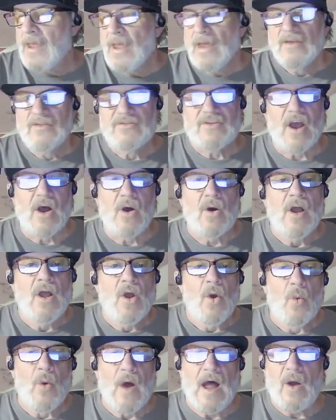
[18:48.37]
So
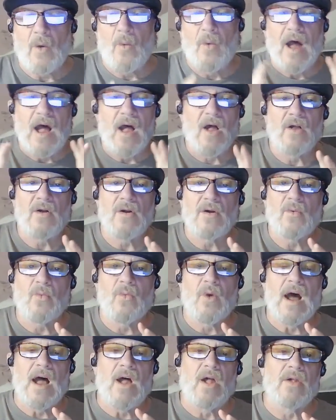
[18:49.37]
while while
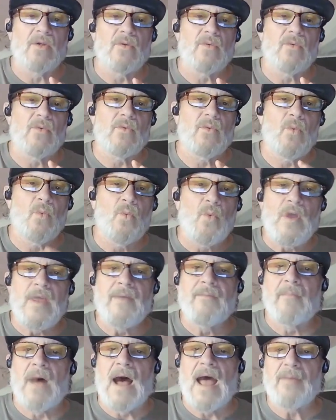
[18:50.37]
while
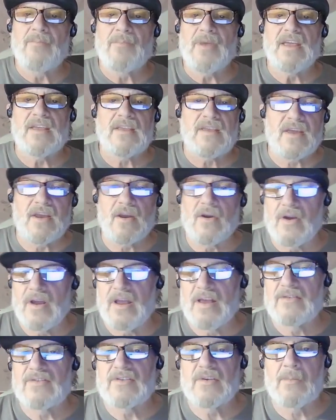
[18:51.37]
we might be
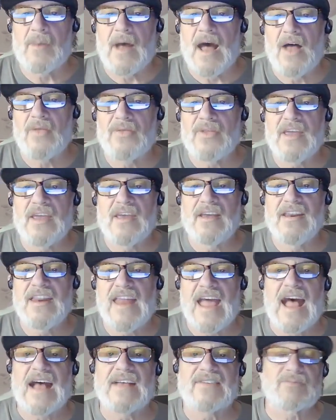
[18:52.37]
curious about the hidden
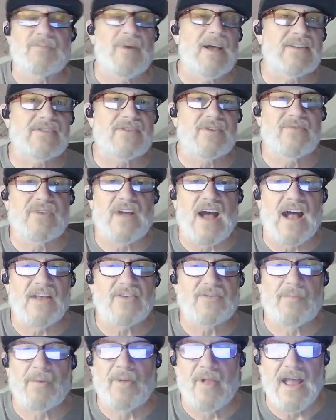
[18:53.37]
aspects of
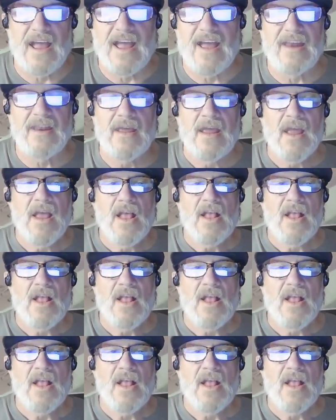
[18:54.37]
God's plan,